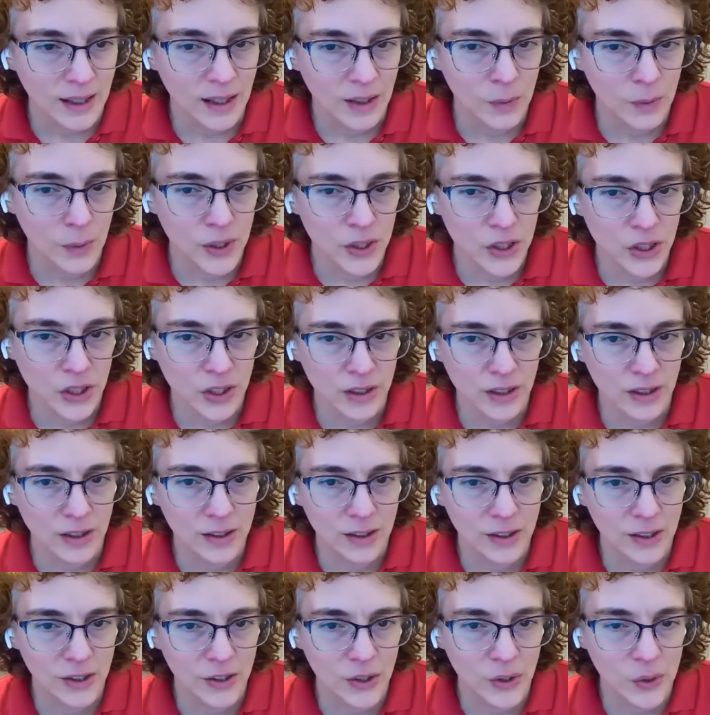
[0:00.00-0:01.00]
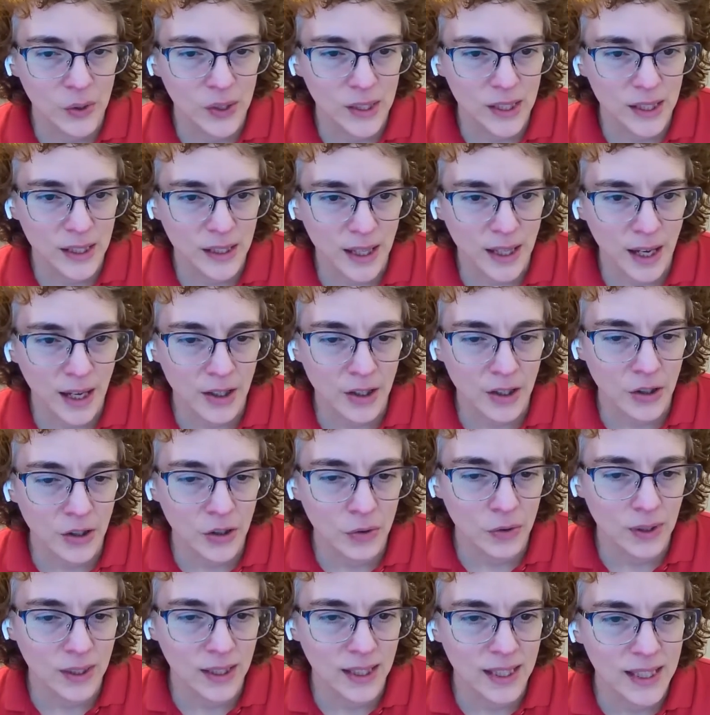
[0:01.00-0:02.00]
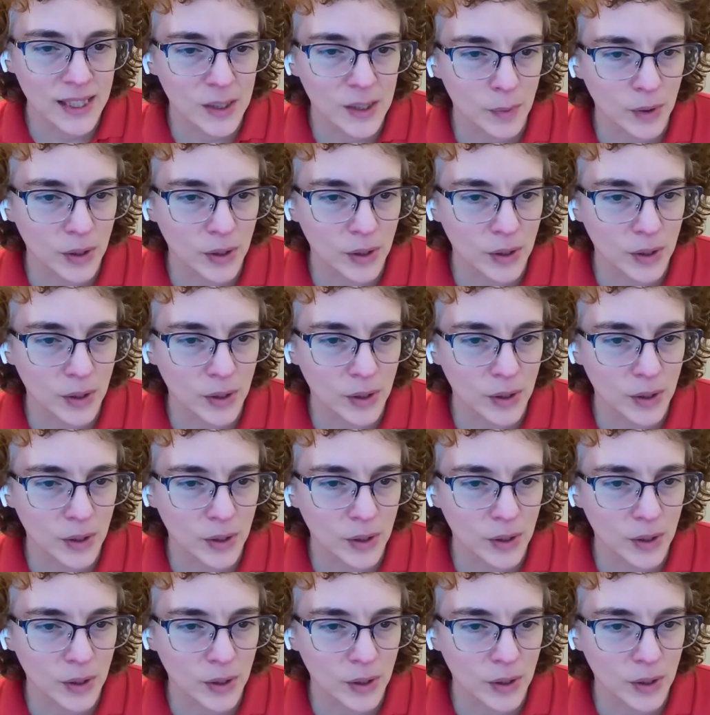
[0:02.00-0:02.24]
which includes that new release,